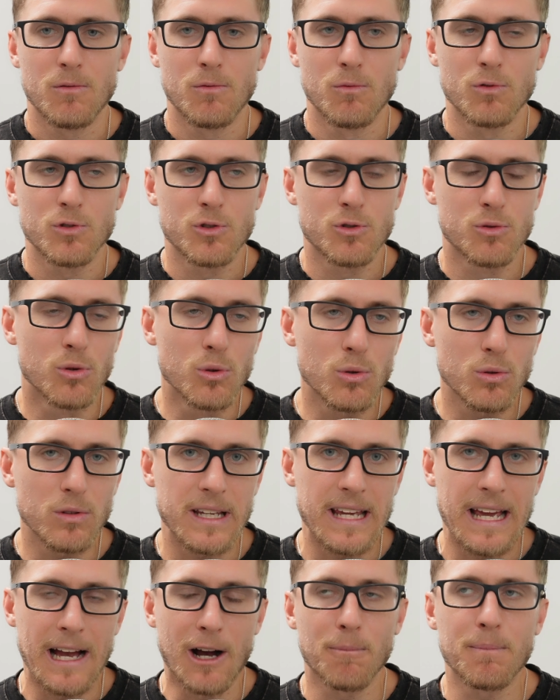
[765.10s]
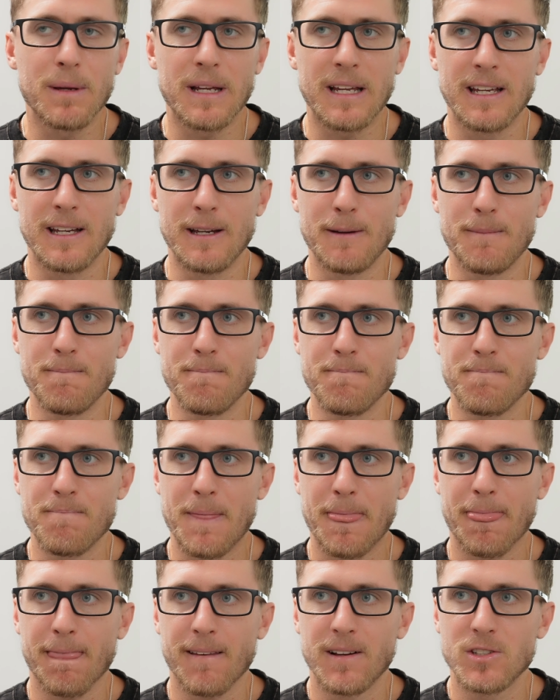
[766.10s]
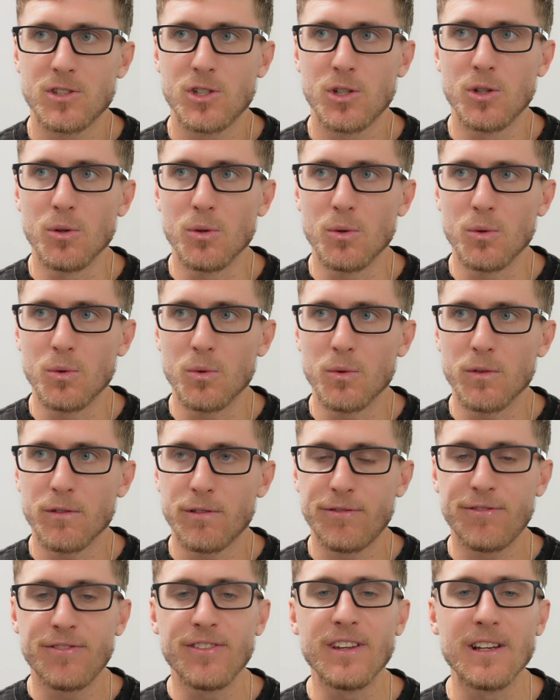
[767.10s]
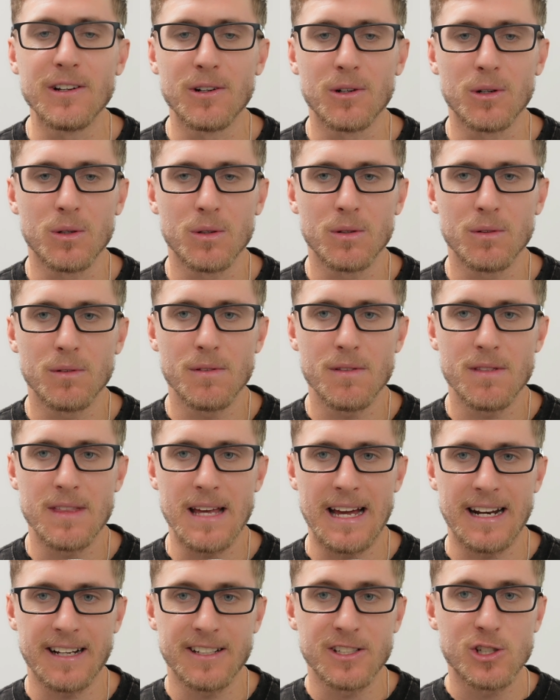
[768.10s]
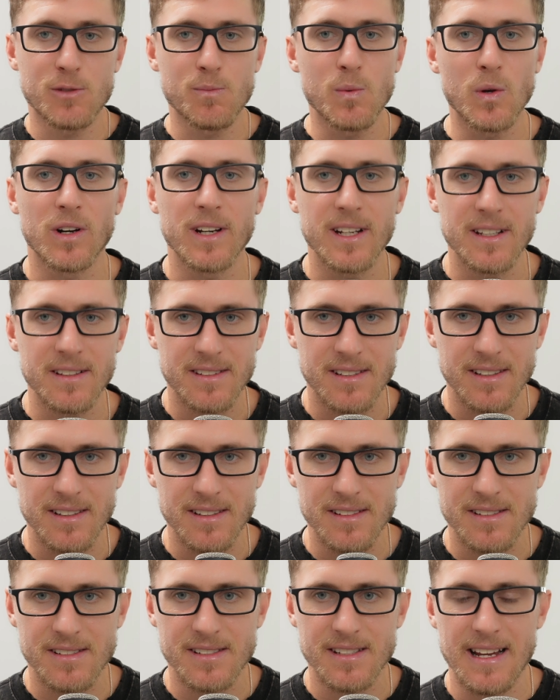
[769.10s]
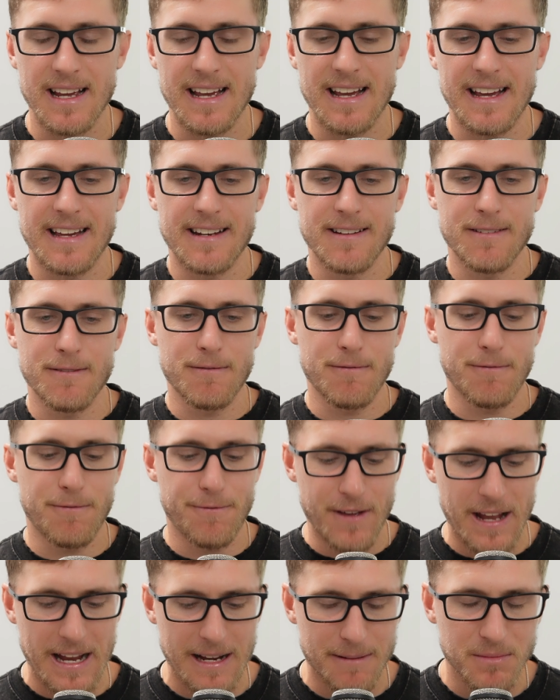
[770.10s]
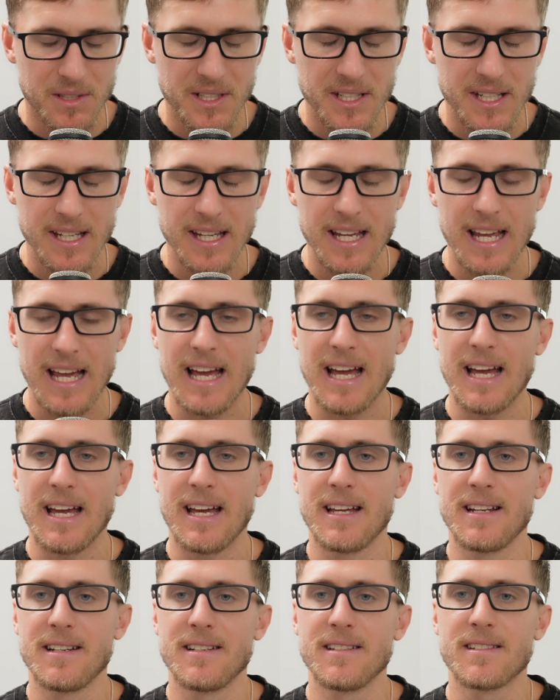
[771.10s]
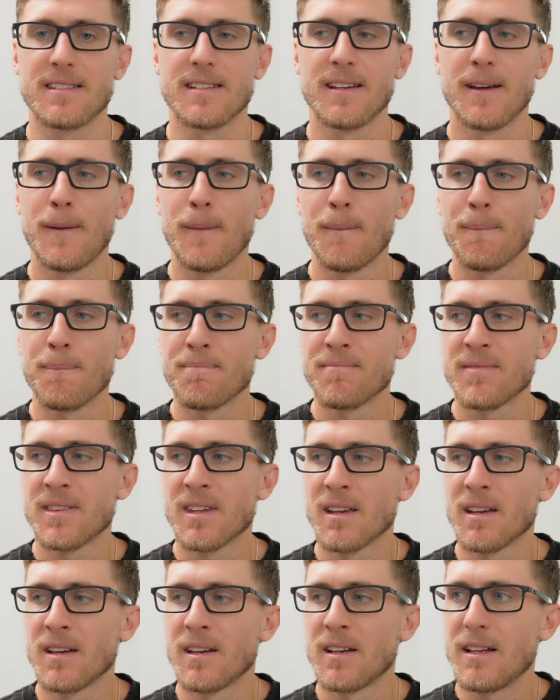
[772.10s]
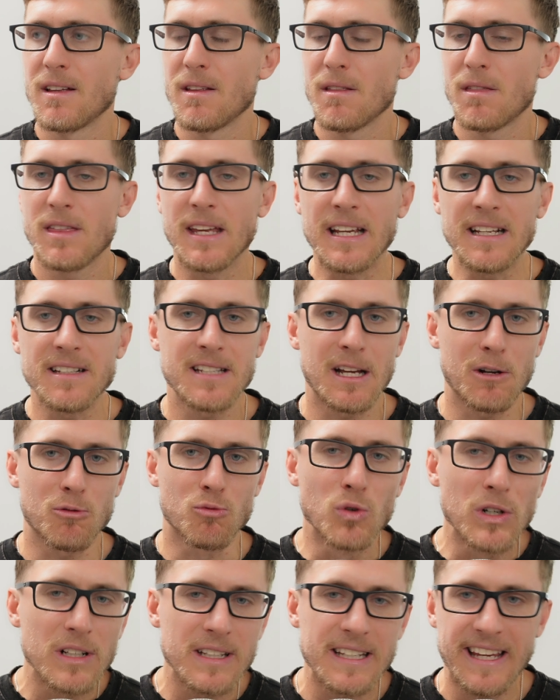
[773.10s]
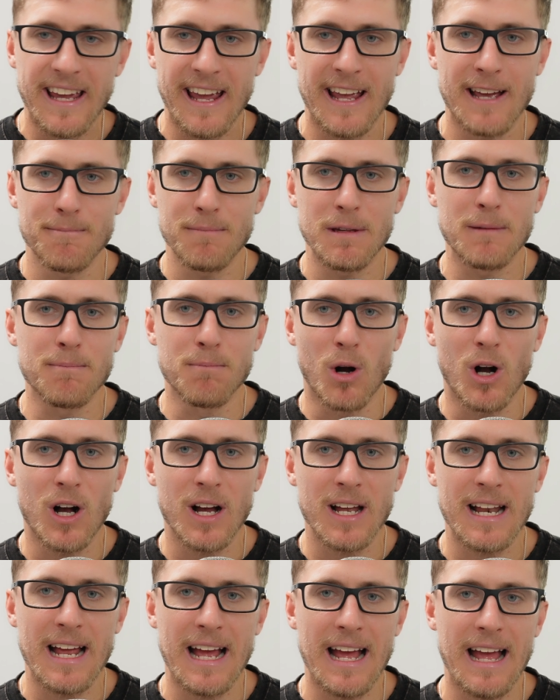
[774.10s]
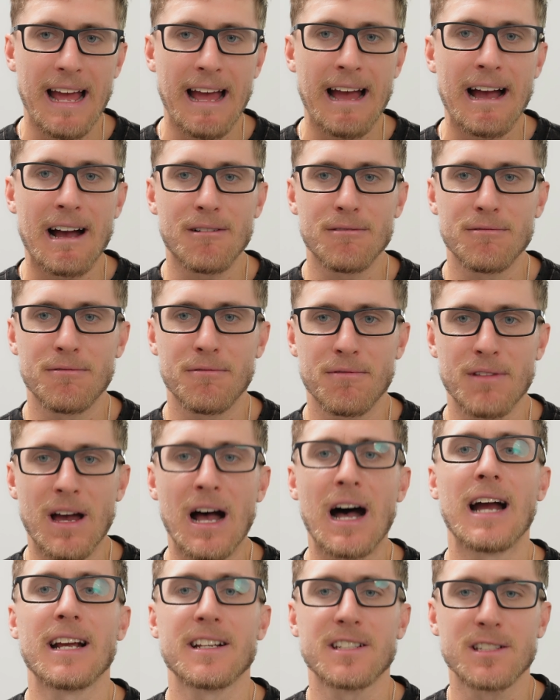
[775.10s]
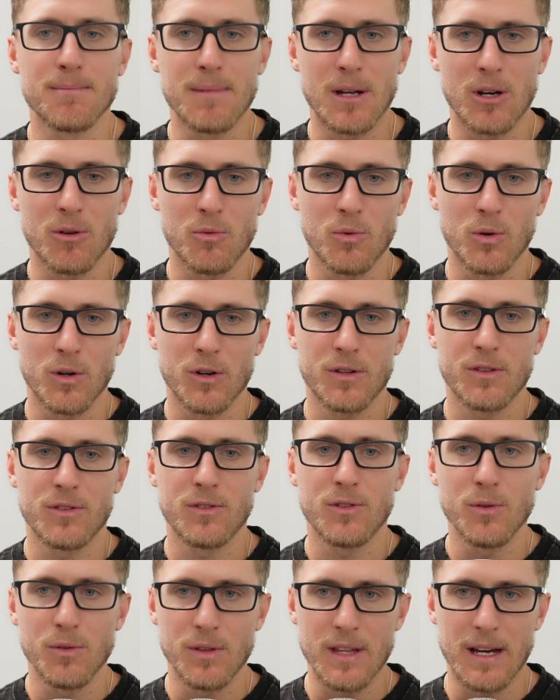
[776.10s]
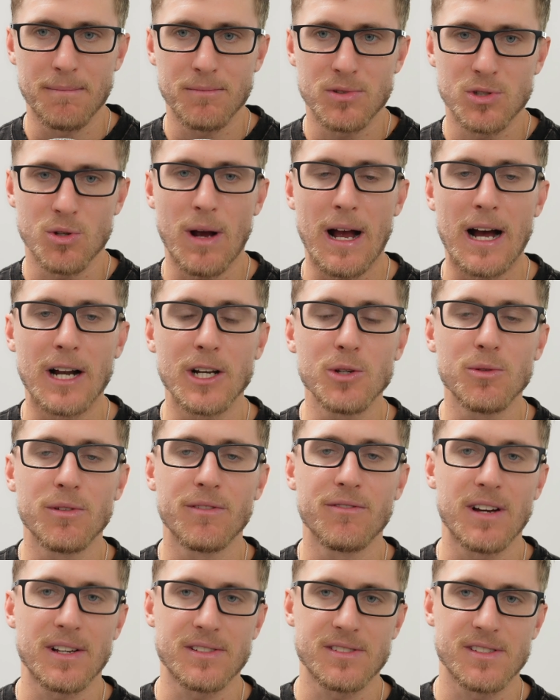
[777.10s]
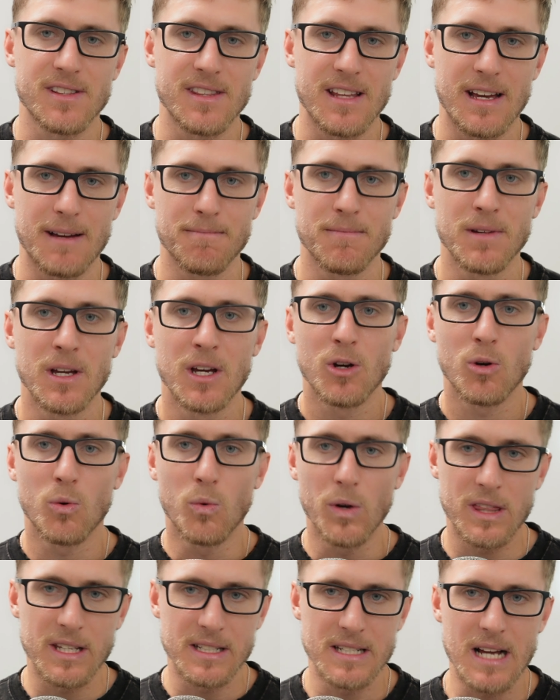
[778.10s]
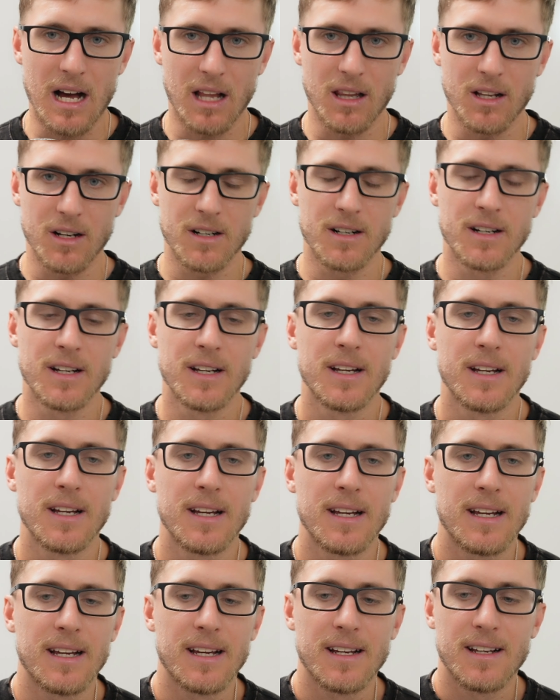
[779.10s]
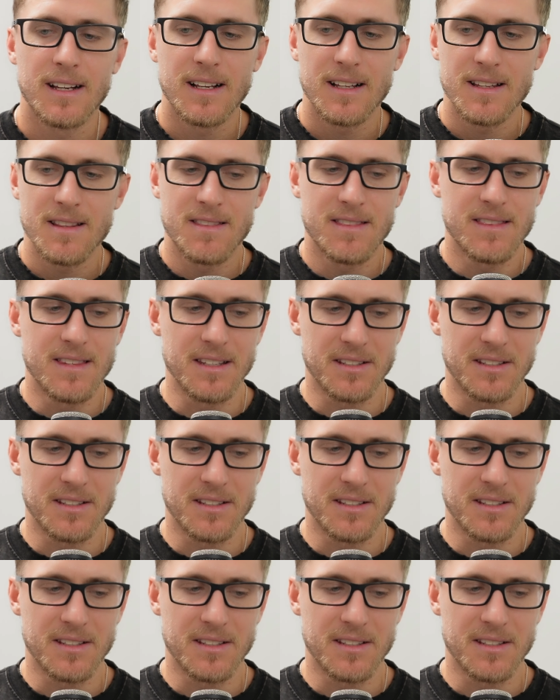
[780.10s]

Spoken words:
truly helping him to feel that experiences and family and things that really can't be bought have the highest amount of worth to them. So how do you invest in them with $1? This